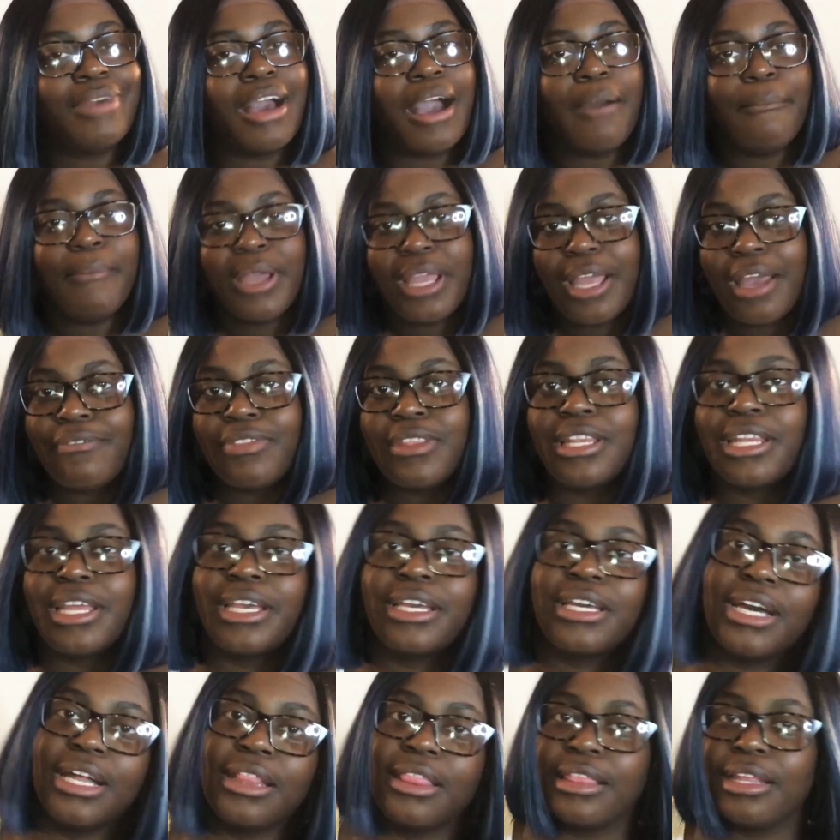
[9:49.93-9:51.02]
I might have to
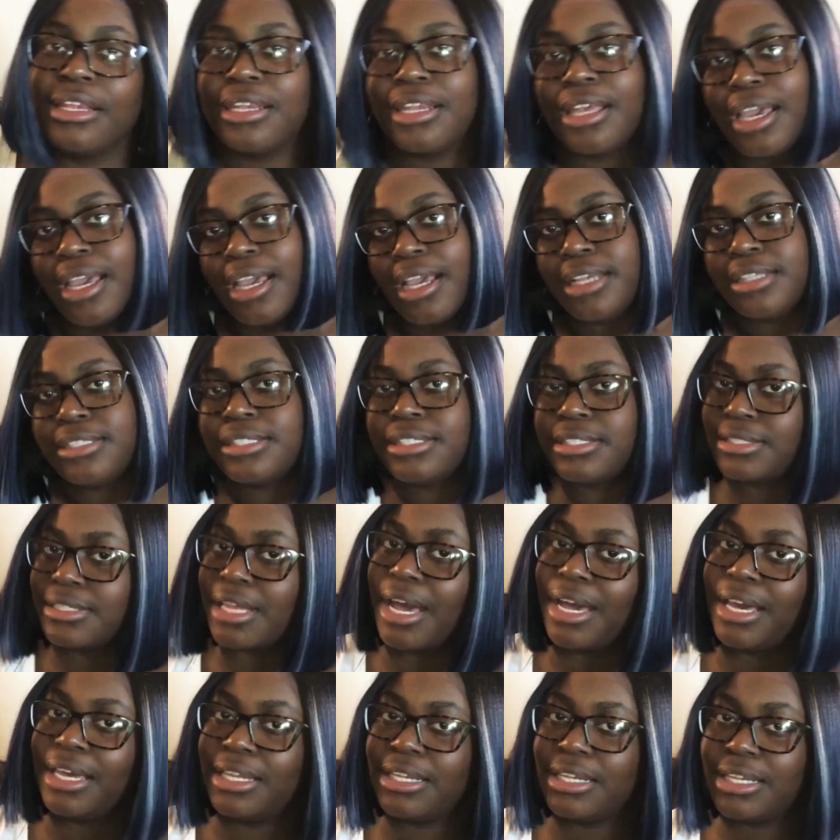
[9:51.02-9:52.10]
like cut the lace,
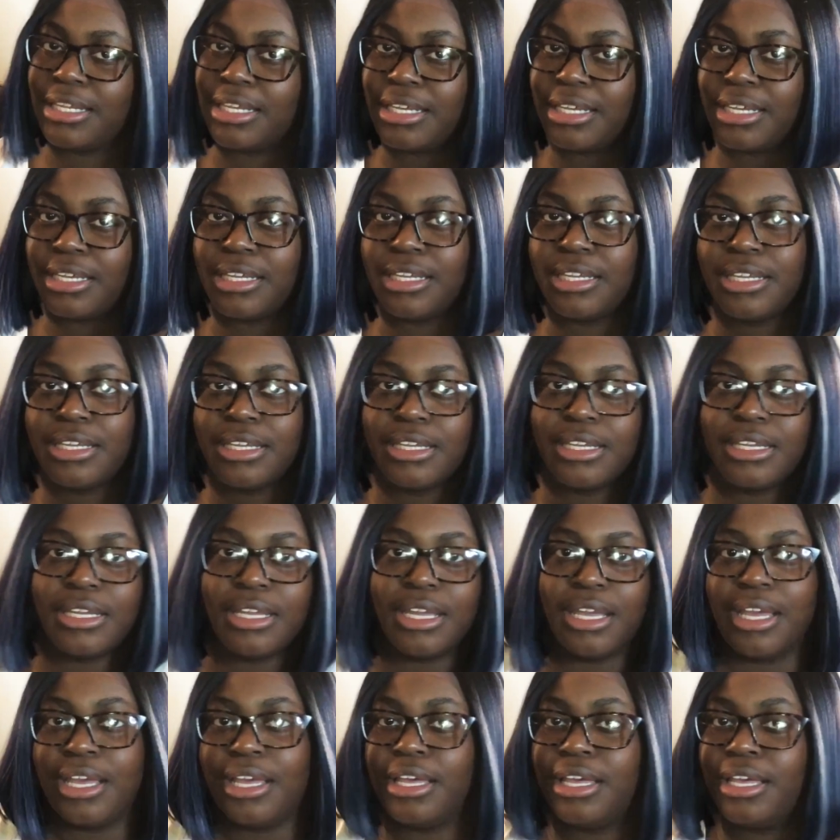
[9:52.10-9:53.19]
style it,
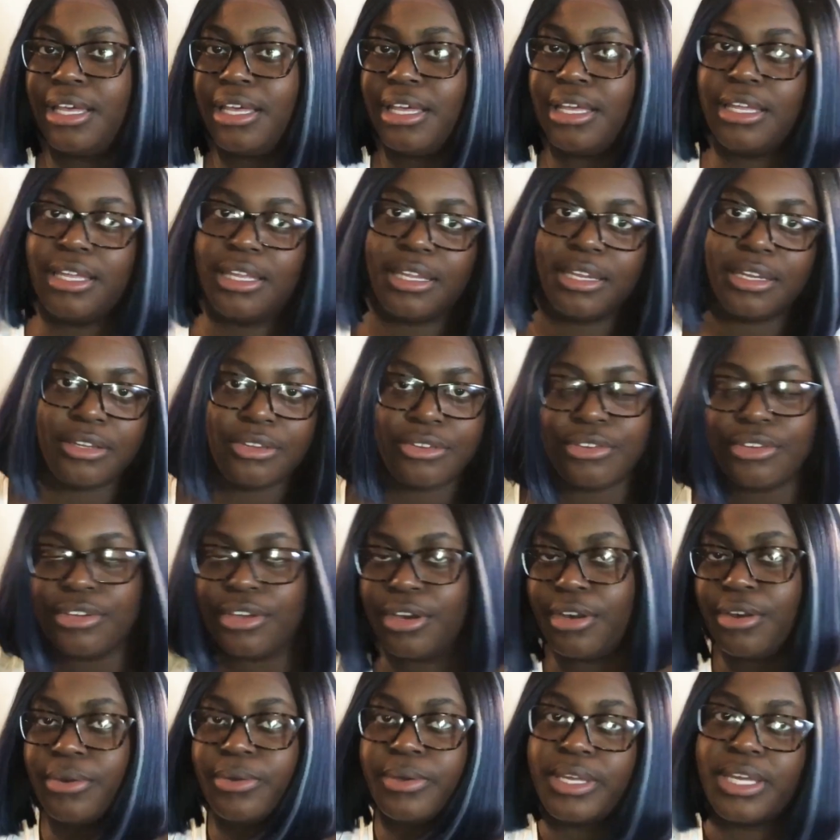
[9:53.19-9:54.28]
and you
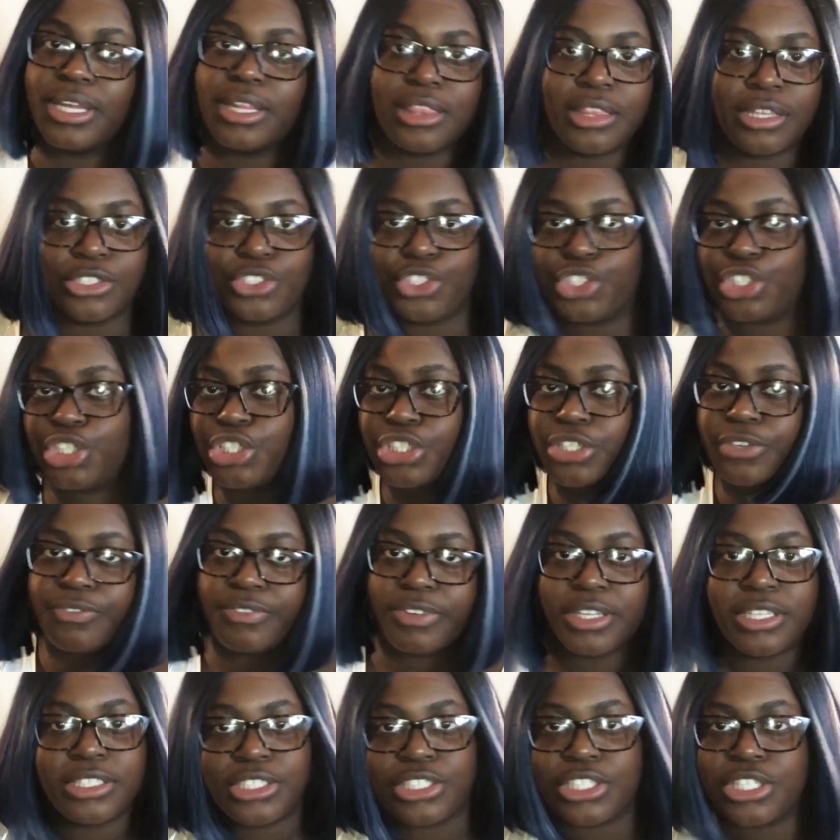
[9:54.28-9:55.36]
know, get the zhuzh of
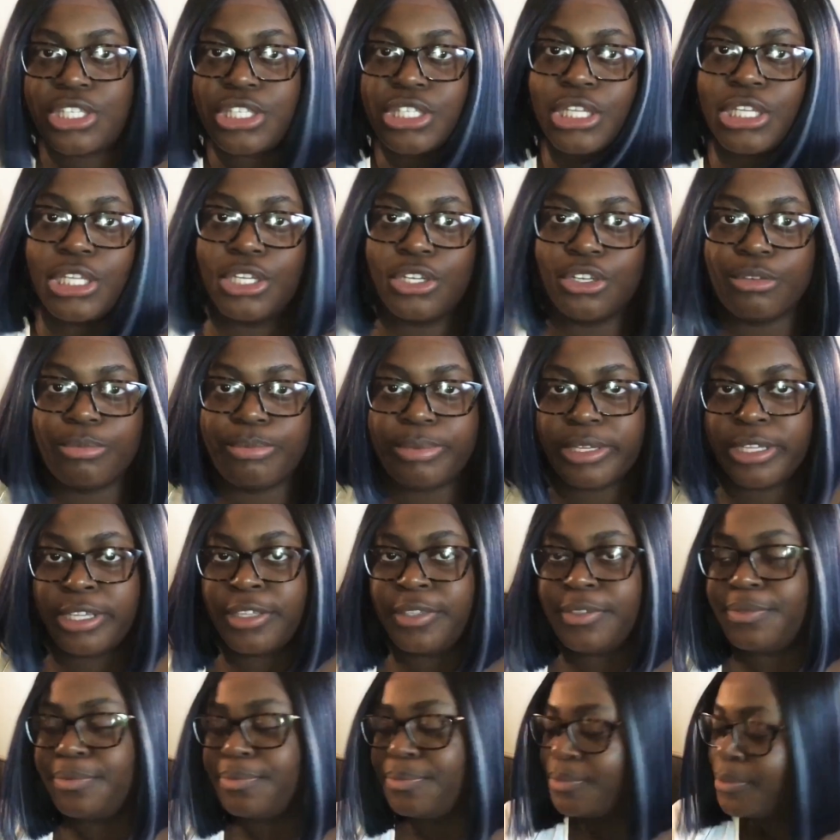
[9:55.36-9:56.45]
it just a little
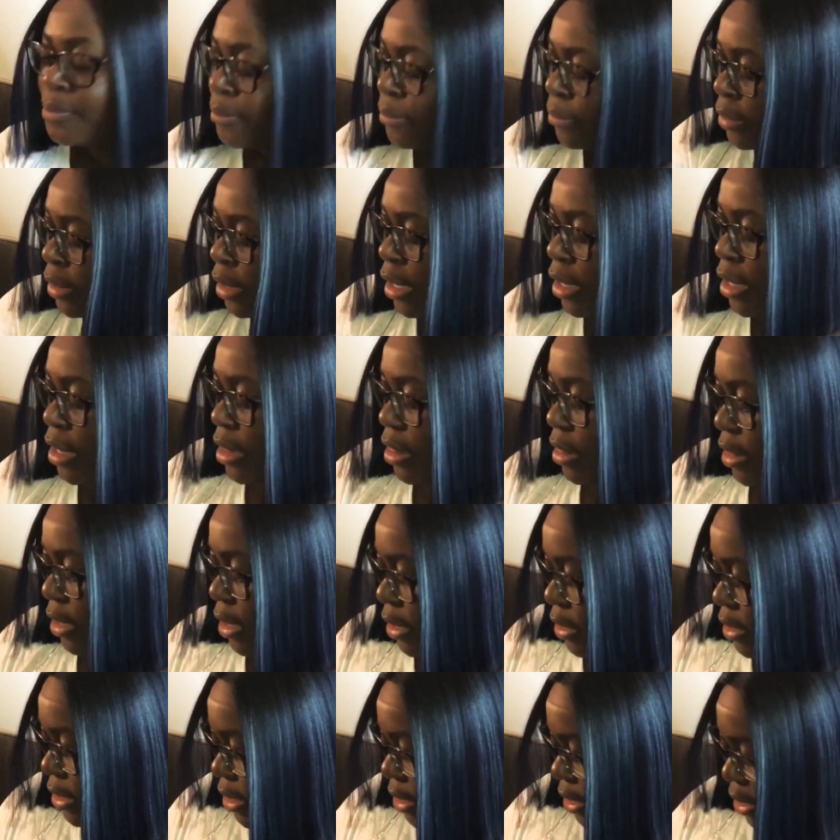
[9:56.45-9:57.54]
bit.
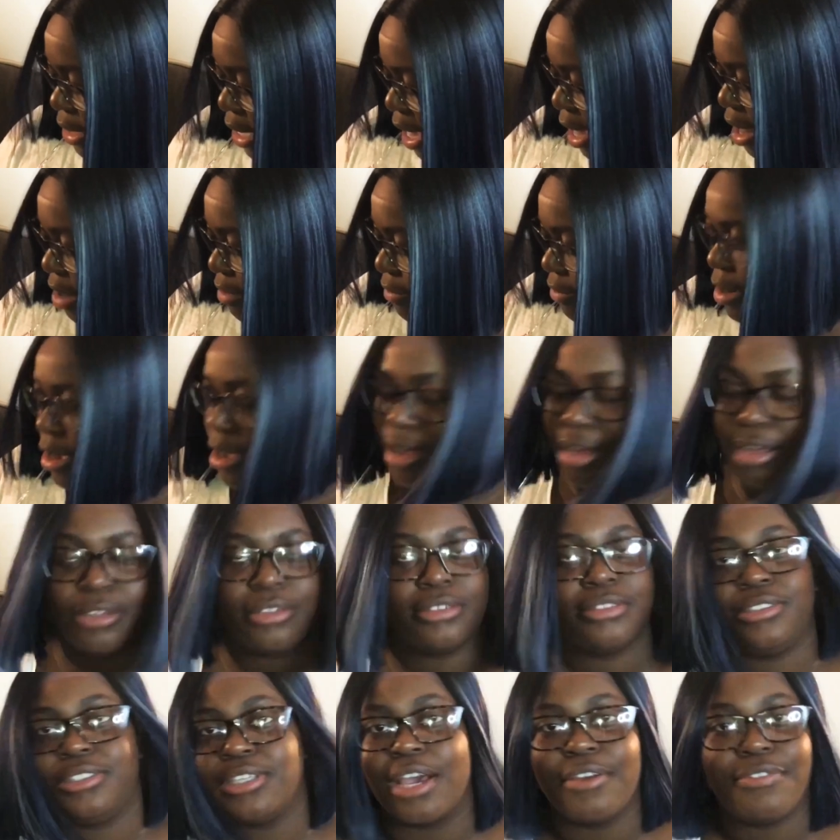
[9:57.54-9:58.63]
The Tiara,
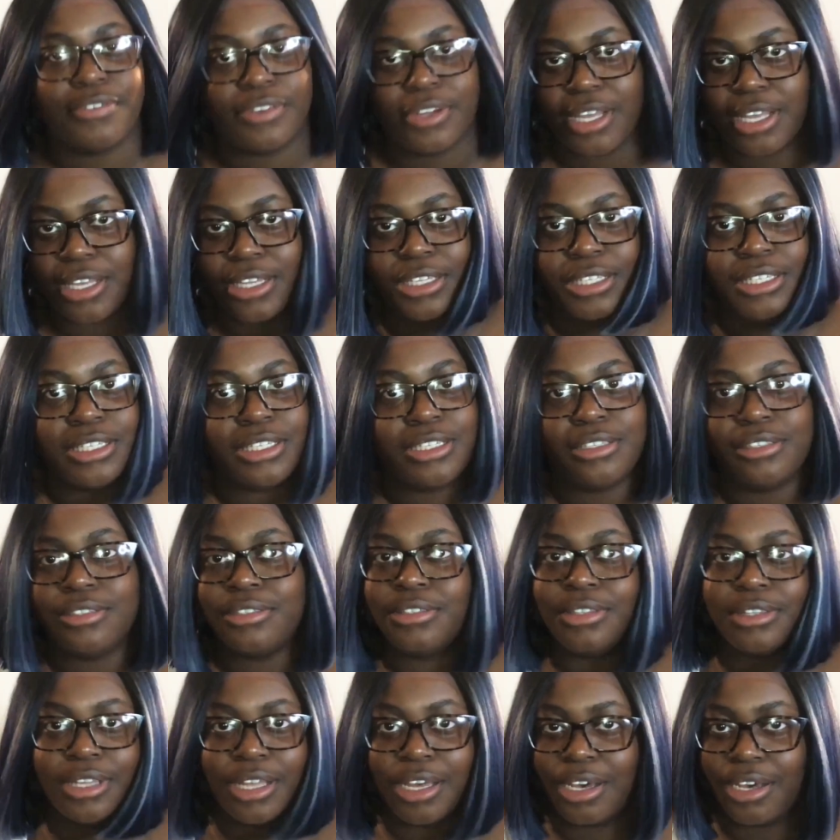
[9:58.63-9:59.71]
definitely
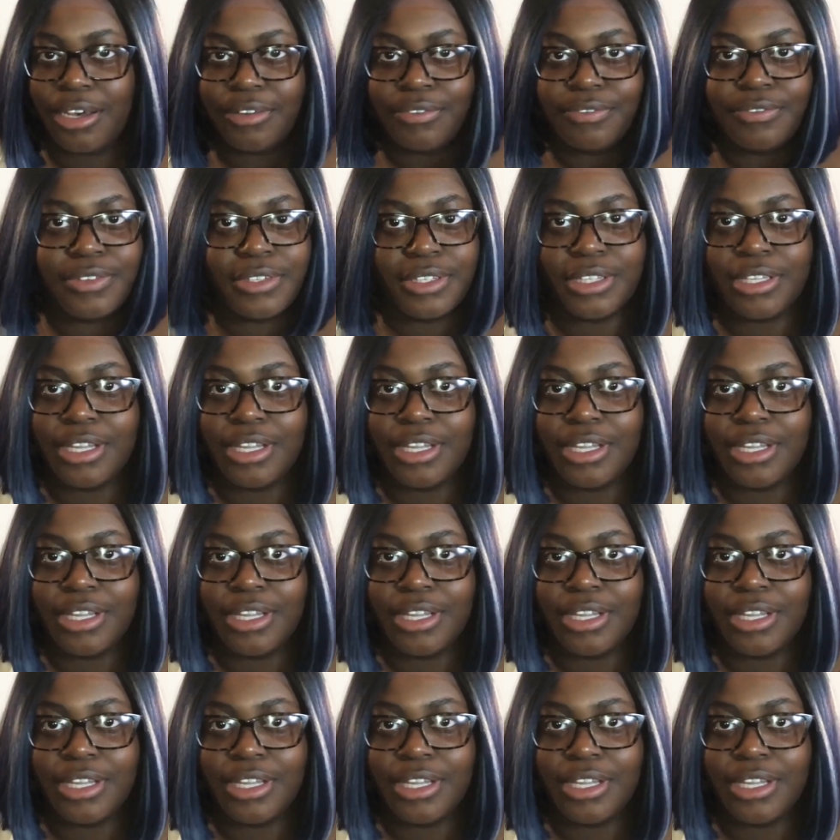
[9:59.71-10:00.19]
love.